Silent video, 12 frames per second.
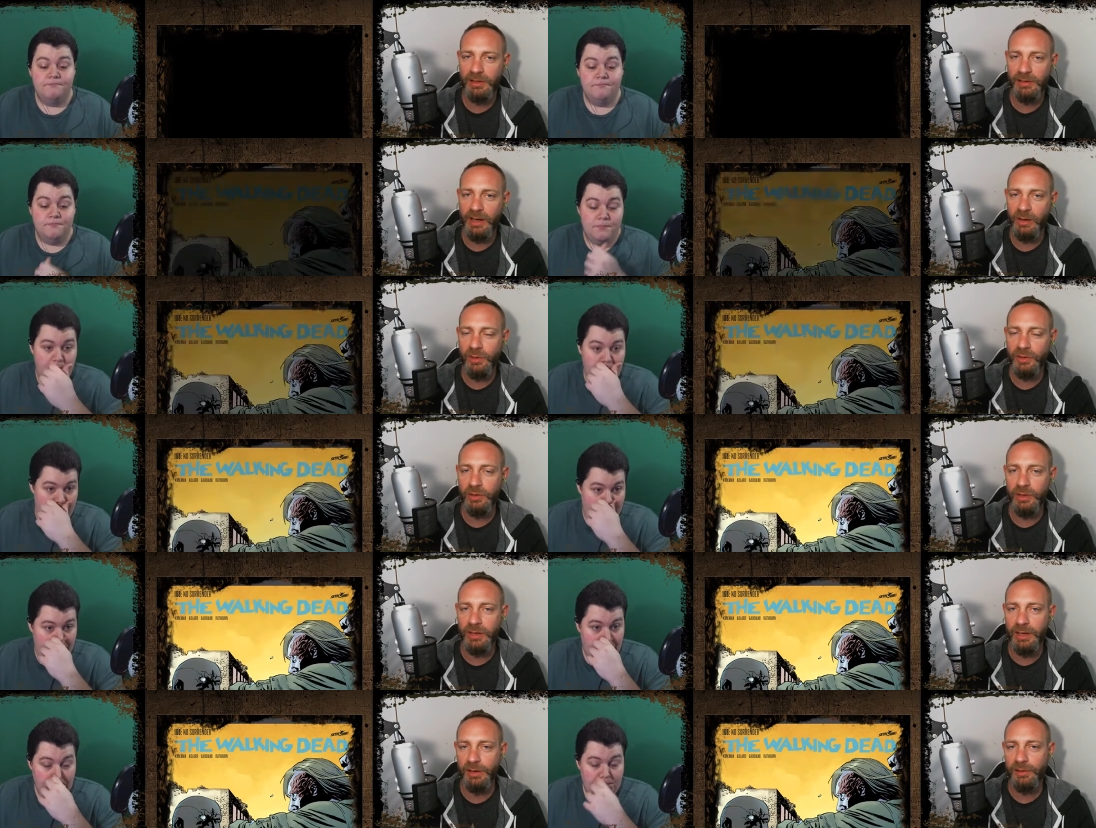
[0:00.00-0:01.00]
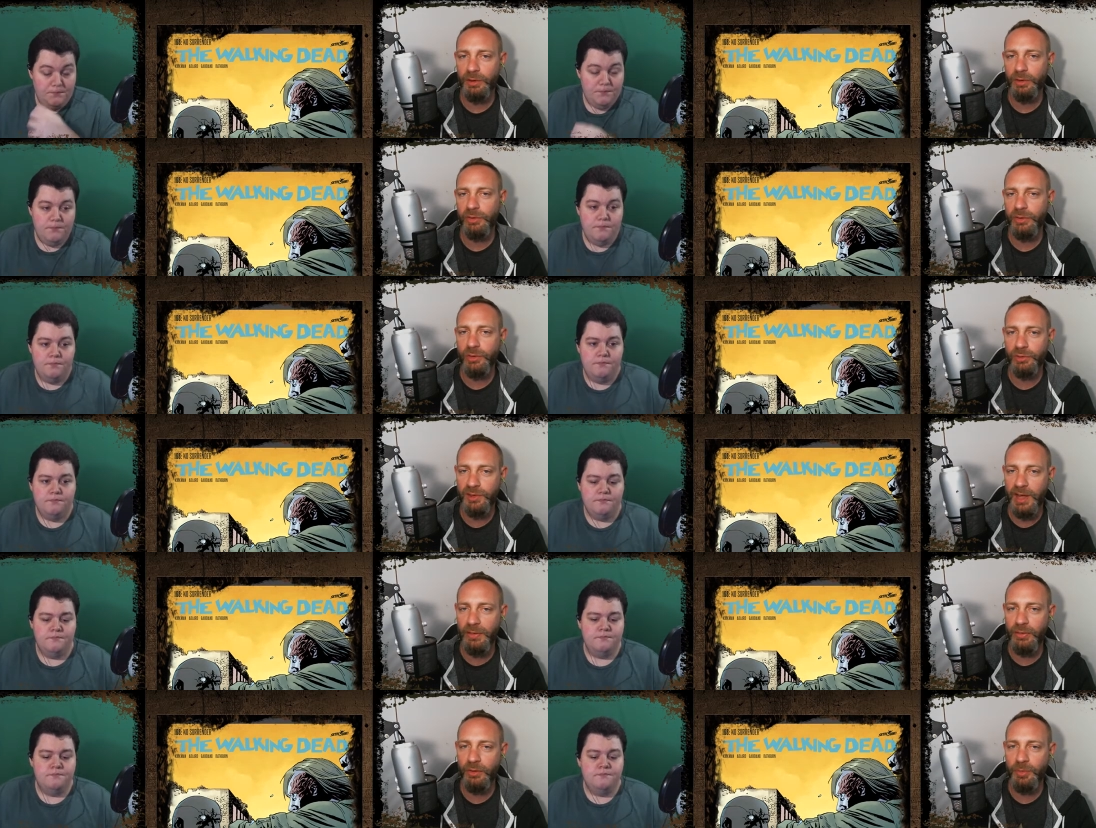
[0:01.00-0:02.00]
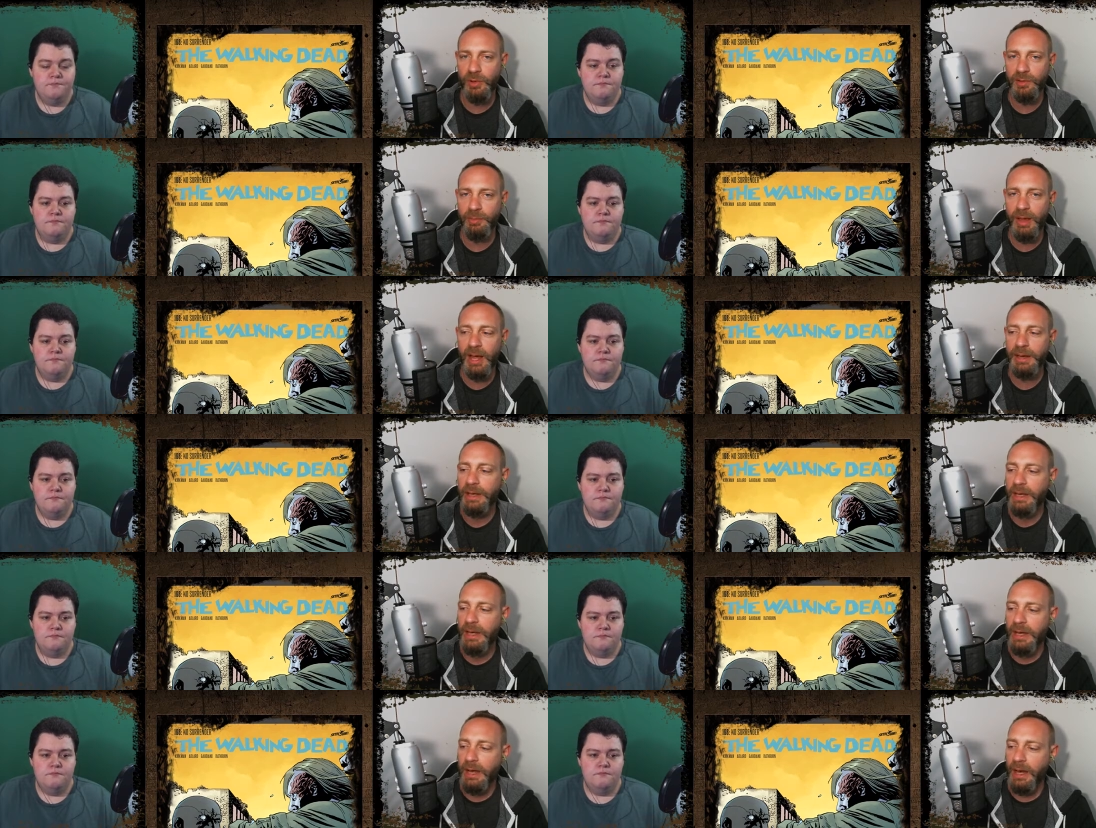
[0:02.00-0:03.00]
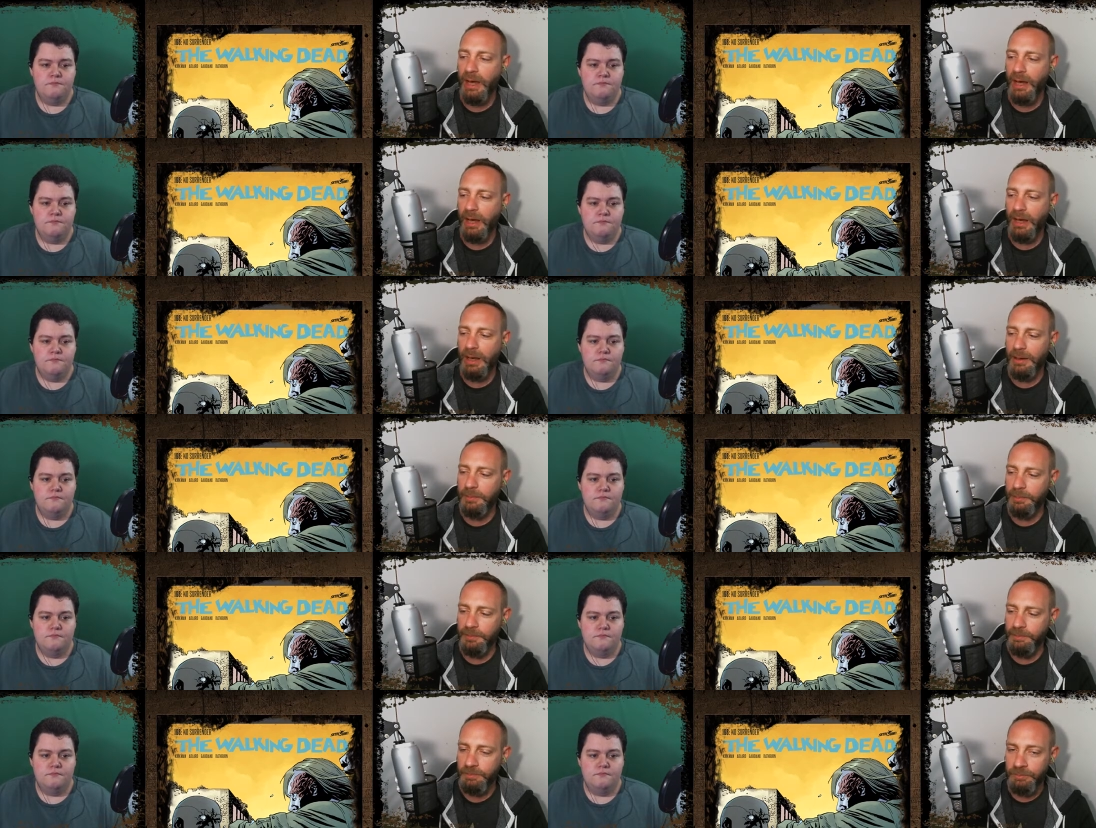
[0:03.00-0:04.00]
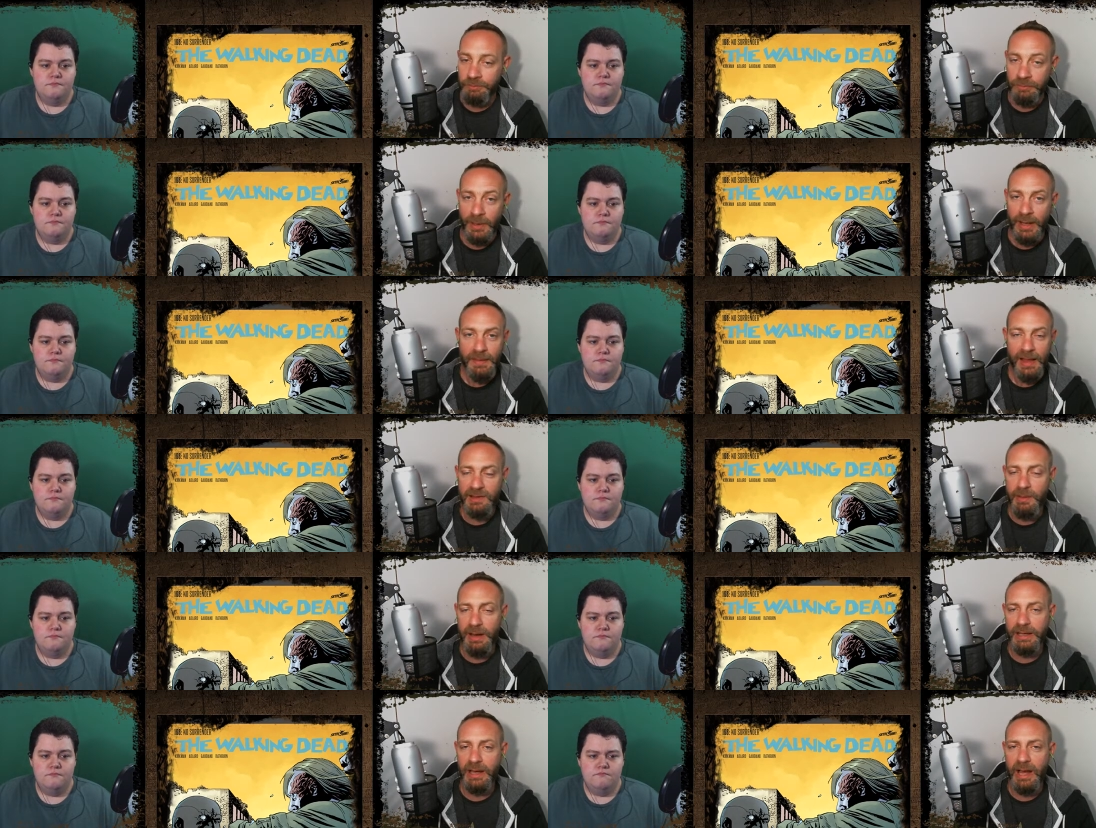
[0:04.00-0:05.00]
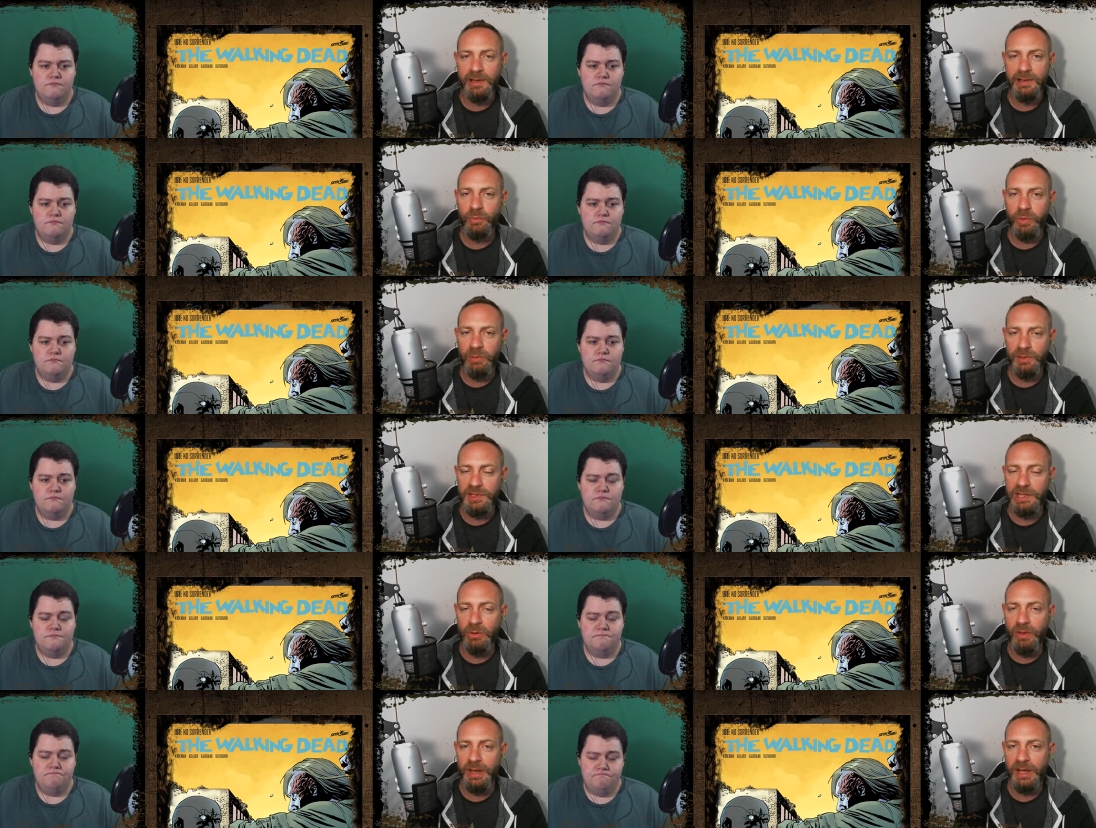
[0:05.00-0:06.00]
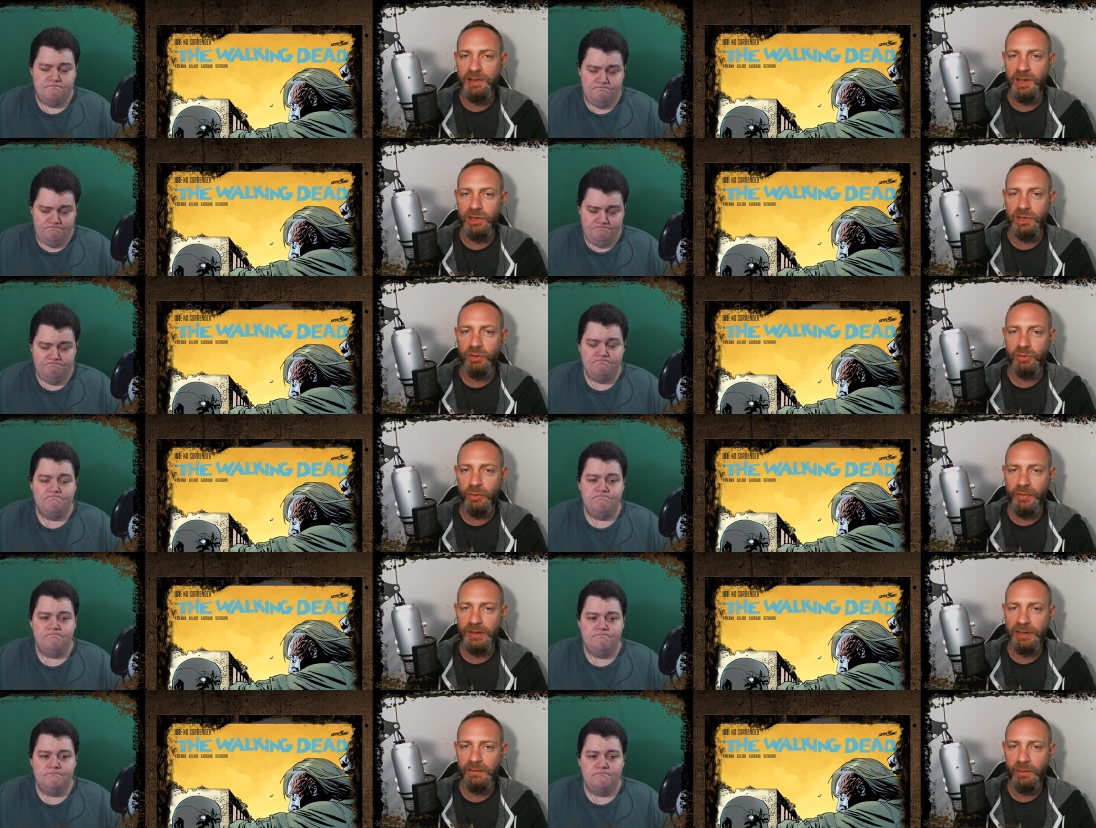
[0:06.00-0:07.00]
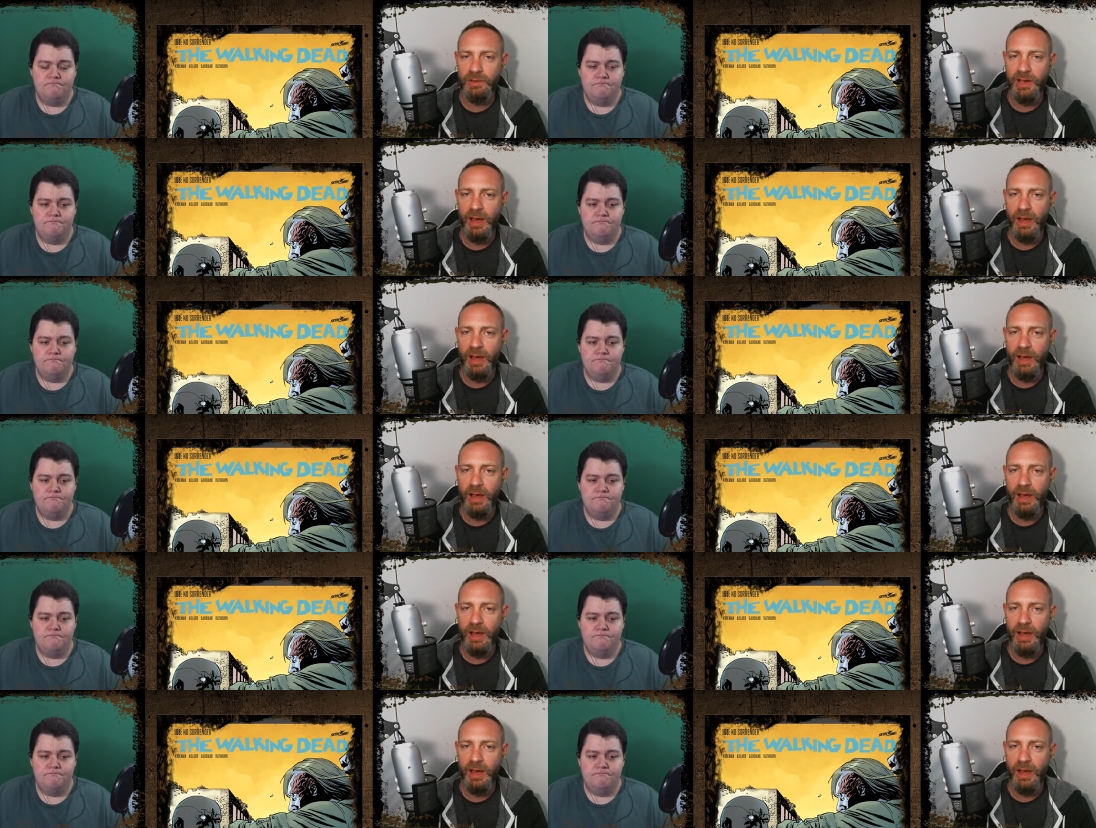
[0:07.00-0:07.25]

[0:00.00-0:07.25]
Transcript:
Speaker 1: Check that out. Also, you can get us on all the socials at Third Person Pod. Um, that's about it, guys. We will see you on the next issue. Don't forget to leave those